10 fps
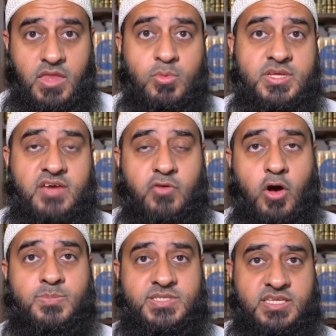which have
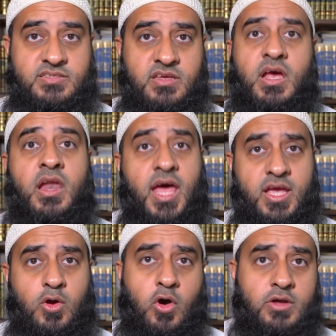opposites,
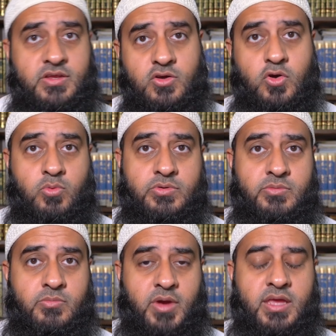like hot and cold,
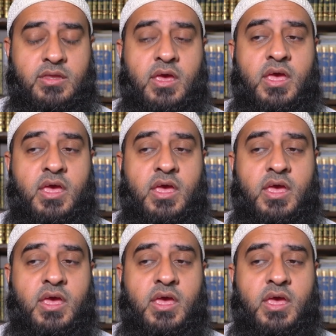right?